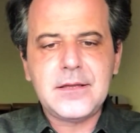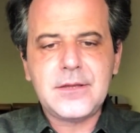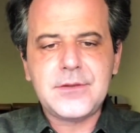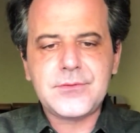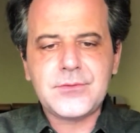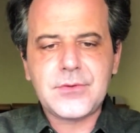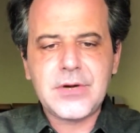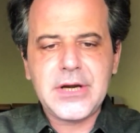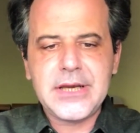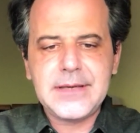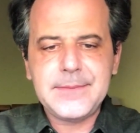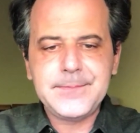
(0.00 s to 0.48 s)

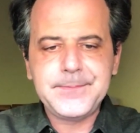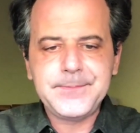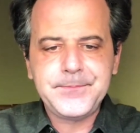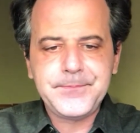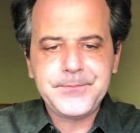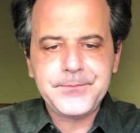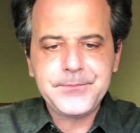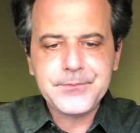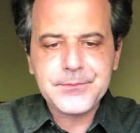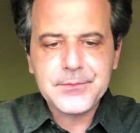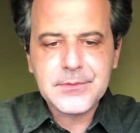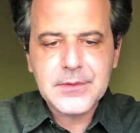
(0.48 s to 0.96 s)
Three,
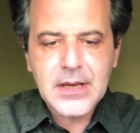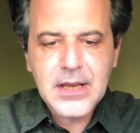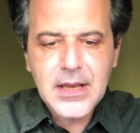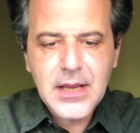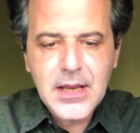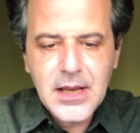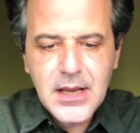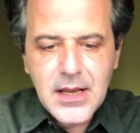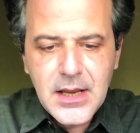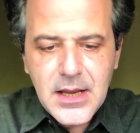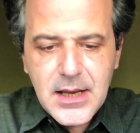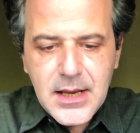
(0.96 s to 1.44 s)

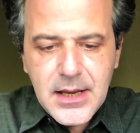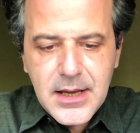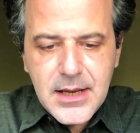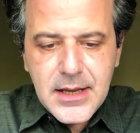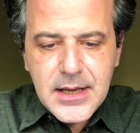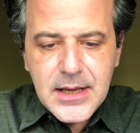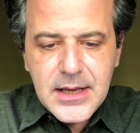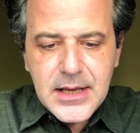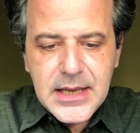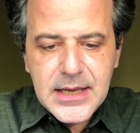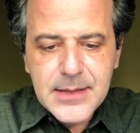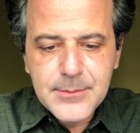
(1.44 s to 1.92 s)

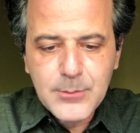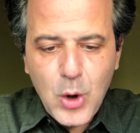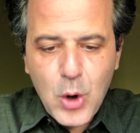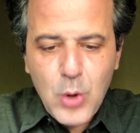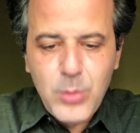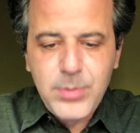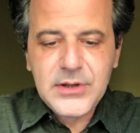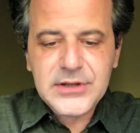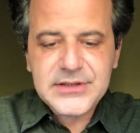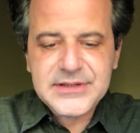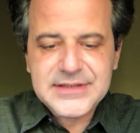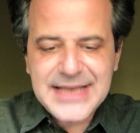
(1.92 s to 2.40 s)

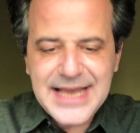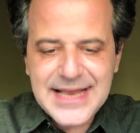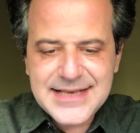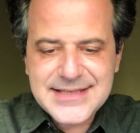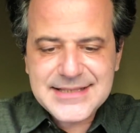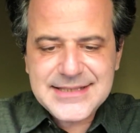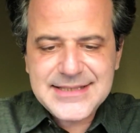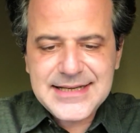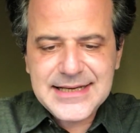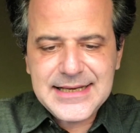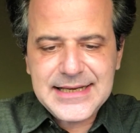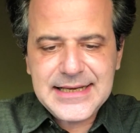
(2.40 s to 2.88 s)
immobile
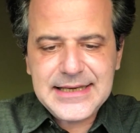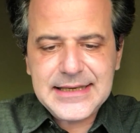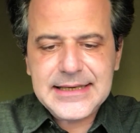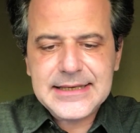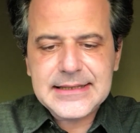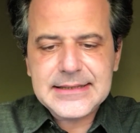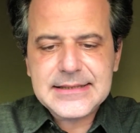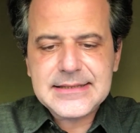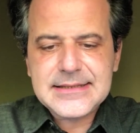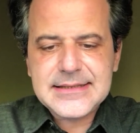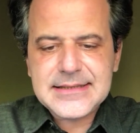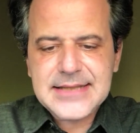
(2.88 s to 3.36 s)
destiny,
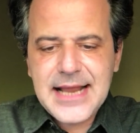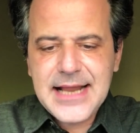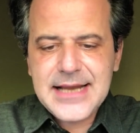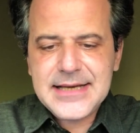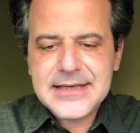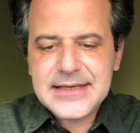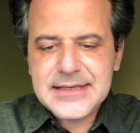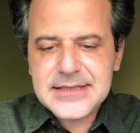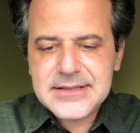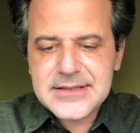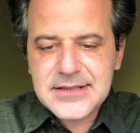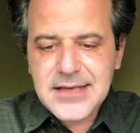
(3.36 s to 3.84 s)

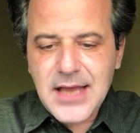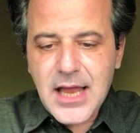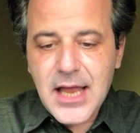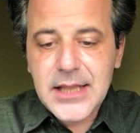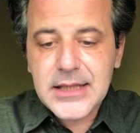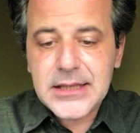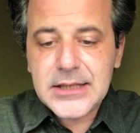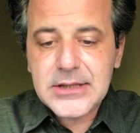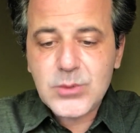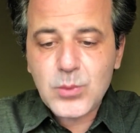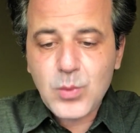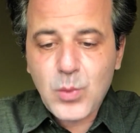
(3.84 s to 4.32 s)
standing
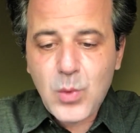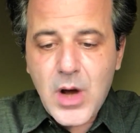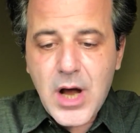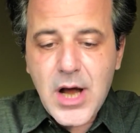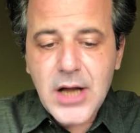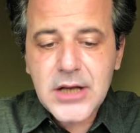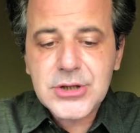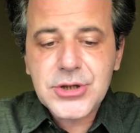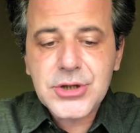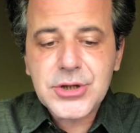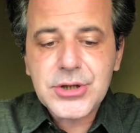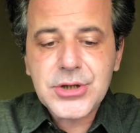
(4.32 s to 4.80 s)
silent
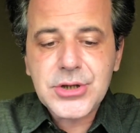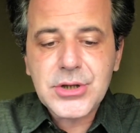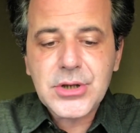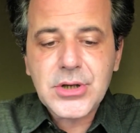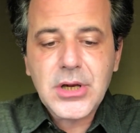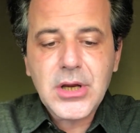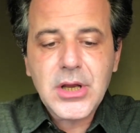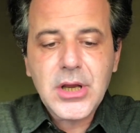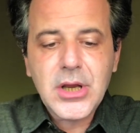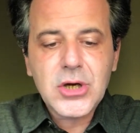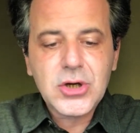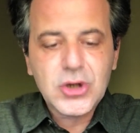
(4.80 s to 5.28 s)
watch,
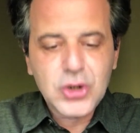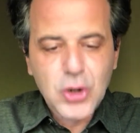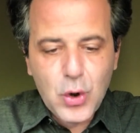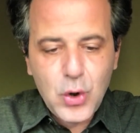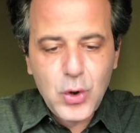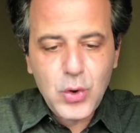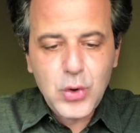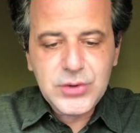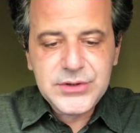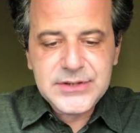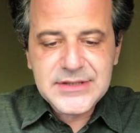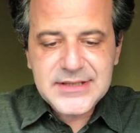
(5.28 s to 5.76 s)

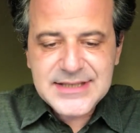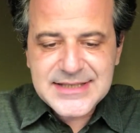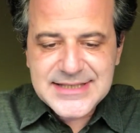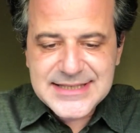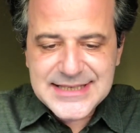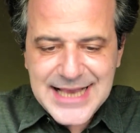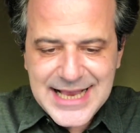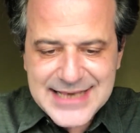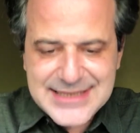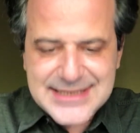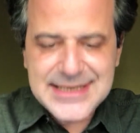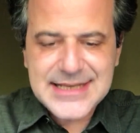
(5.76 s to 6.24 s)
cold
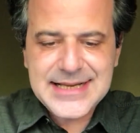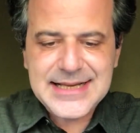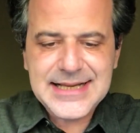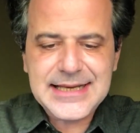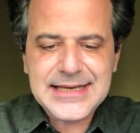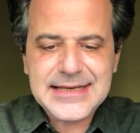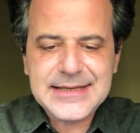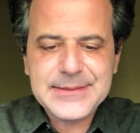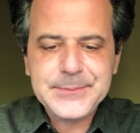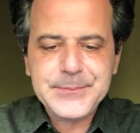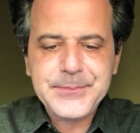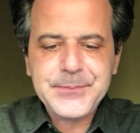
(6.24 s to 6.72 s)

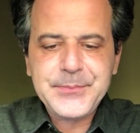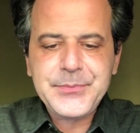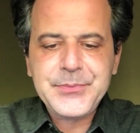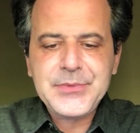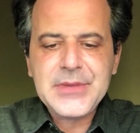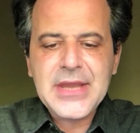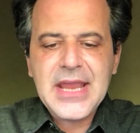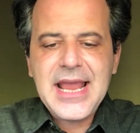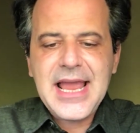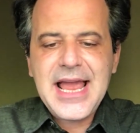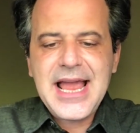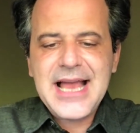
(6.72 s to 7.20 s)
necessity,
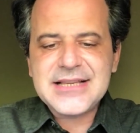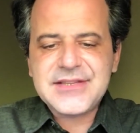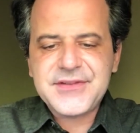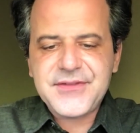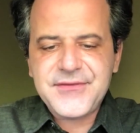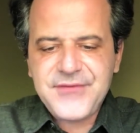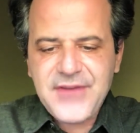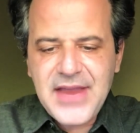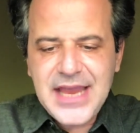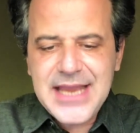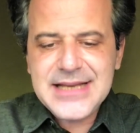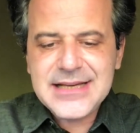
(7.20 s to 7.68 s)
as
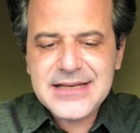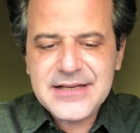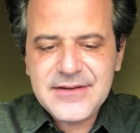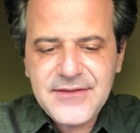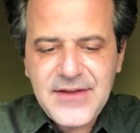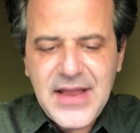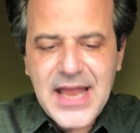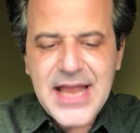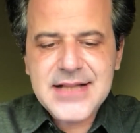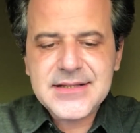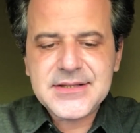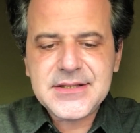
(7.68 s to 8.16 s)
fate
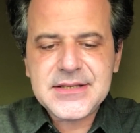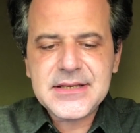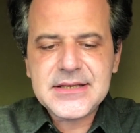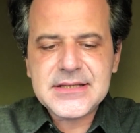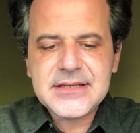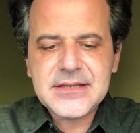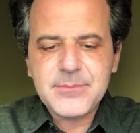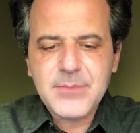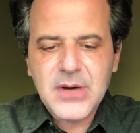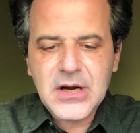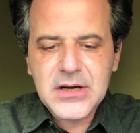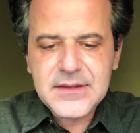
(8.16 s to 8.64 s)

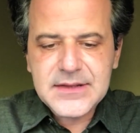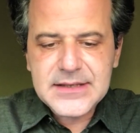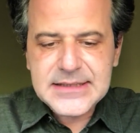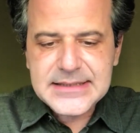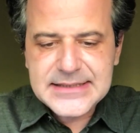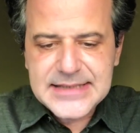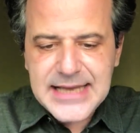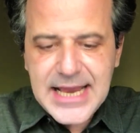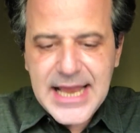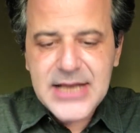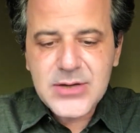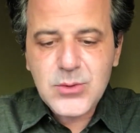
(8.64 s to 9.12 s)
advances among the
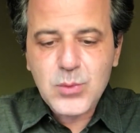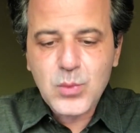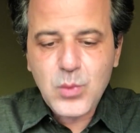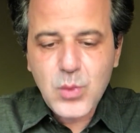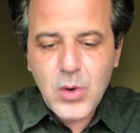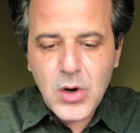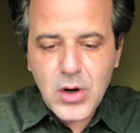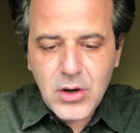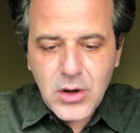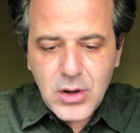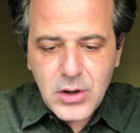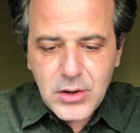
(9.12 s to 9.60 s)
dead
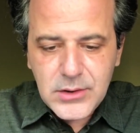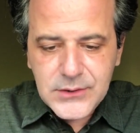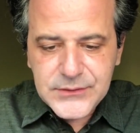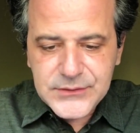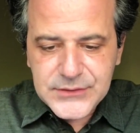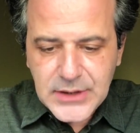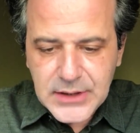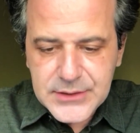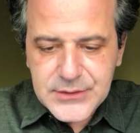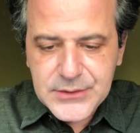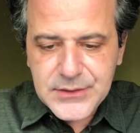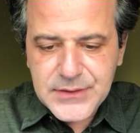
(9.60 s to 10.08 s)

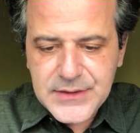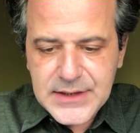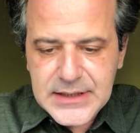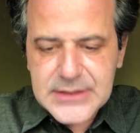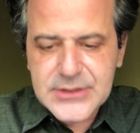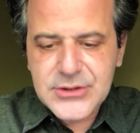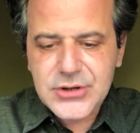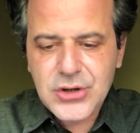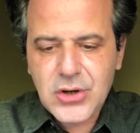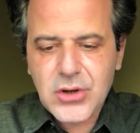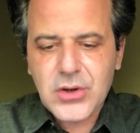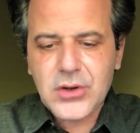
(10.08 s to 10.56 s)
worlds under the
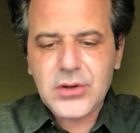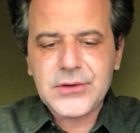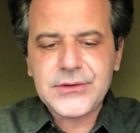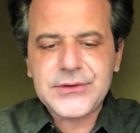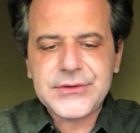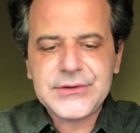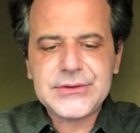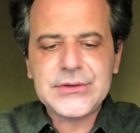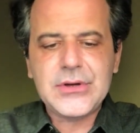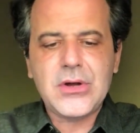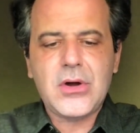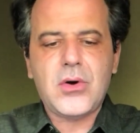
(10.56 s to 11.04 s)
eternal
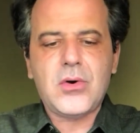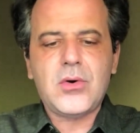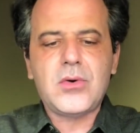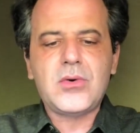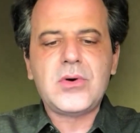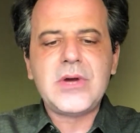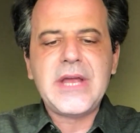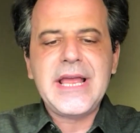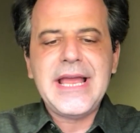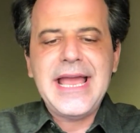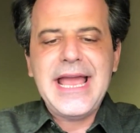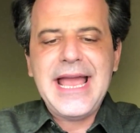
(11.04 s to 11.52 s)

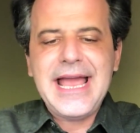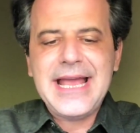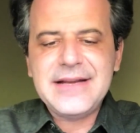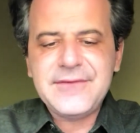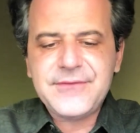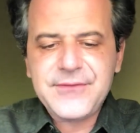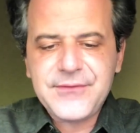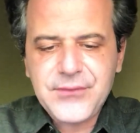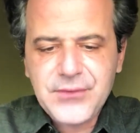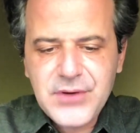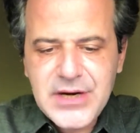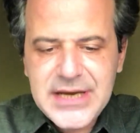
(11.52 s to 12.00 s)
snow
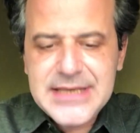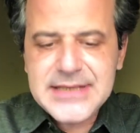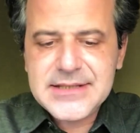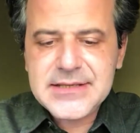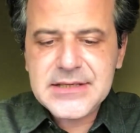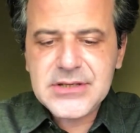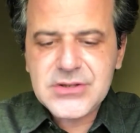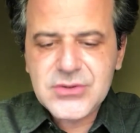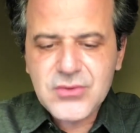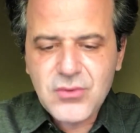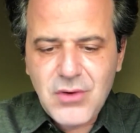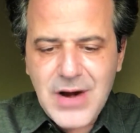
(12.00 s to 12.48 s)
and
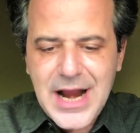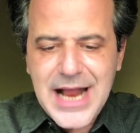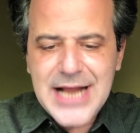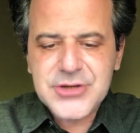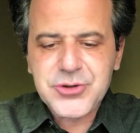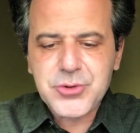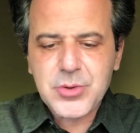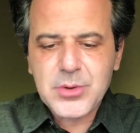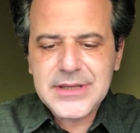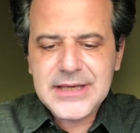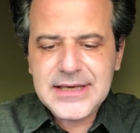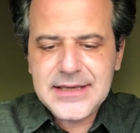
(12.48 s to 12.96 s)
freezes
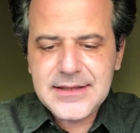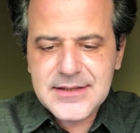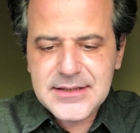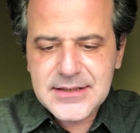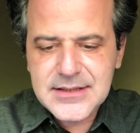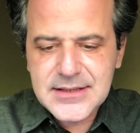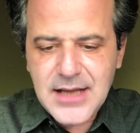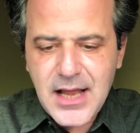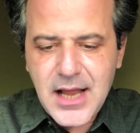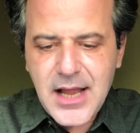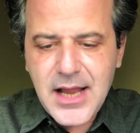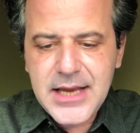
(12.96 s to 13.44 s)
gradually the
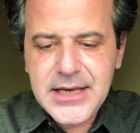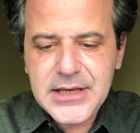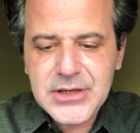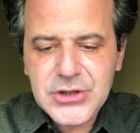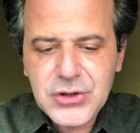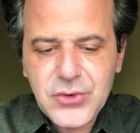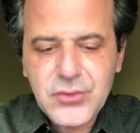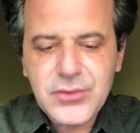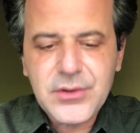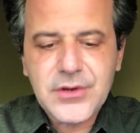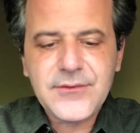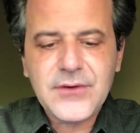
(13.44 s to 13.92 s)
dying
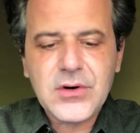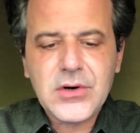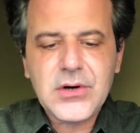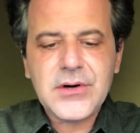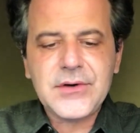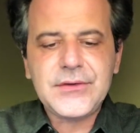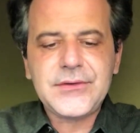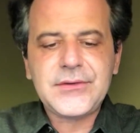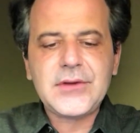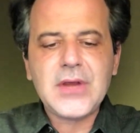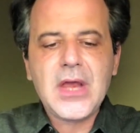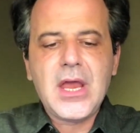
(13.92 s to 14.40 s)

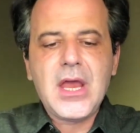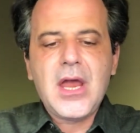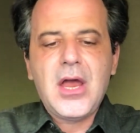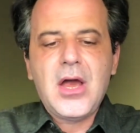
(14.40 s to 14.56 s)
universe.